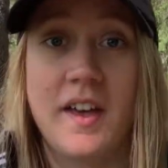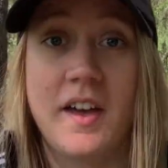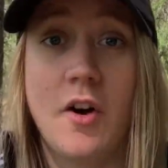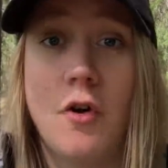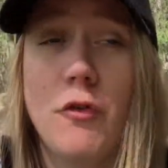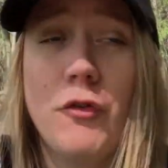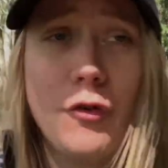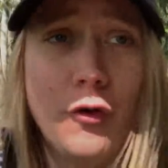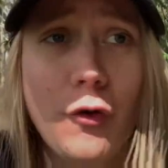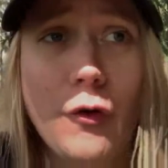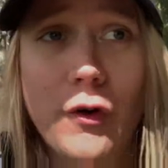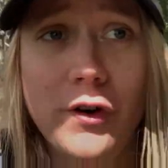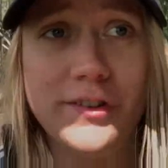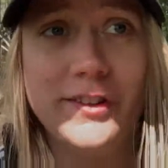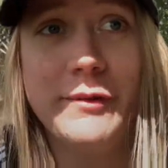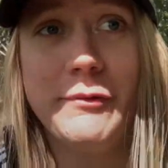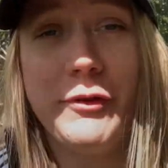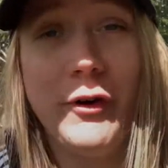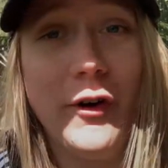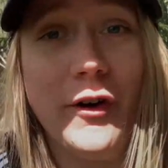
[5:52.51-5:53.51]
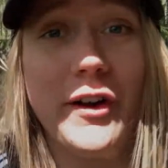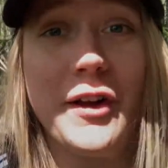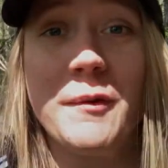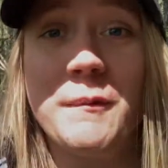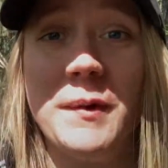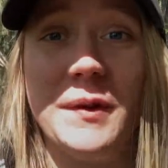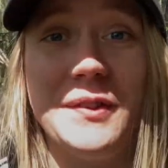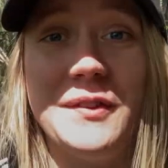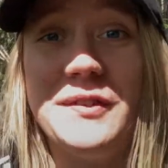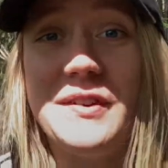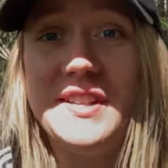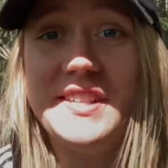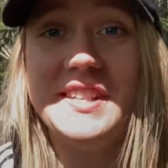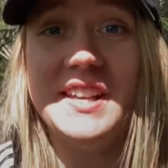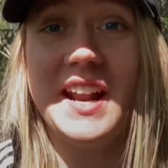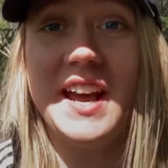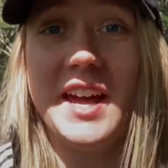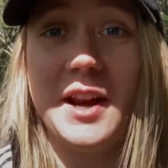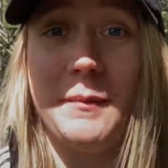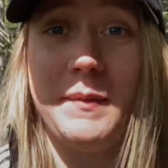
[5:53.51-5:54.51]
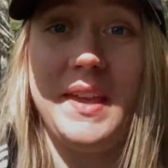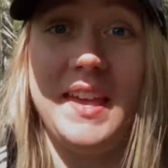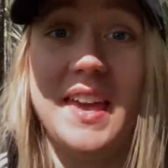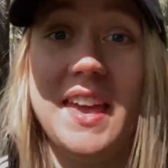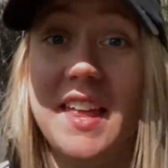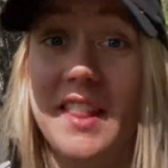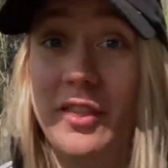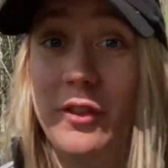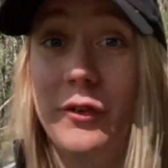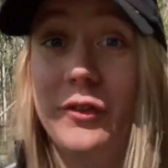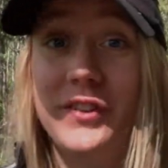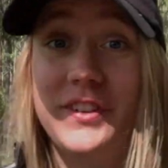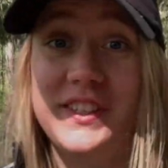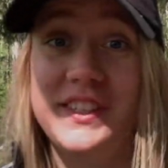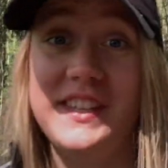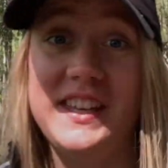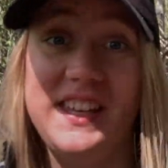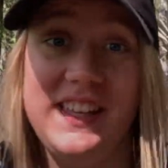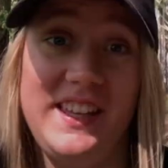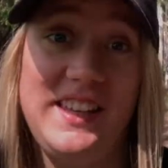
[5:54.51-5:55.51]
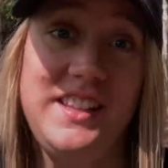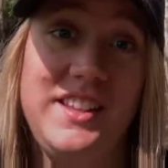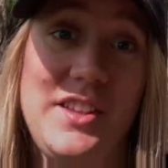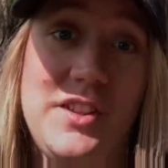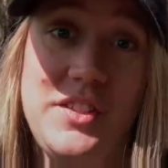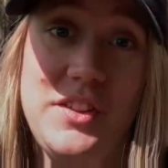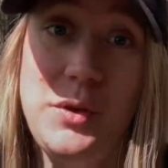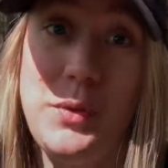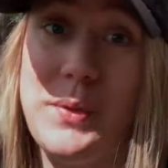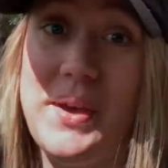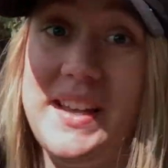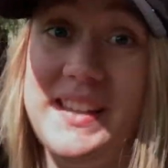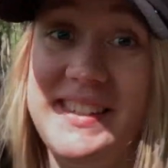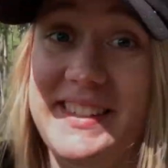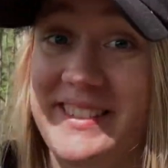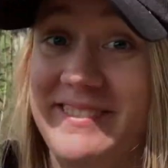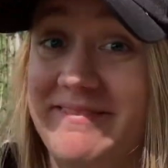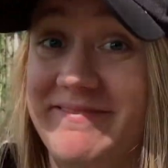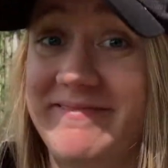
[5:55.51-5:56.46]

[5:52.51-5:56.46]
Of course I'm talking about Grey's Anatomy and not the state in the US.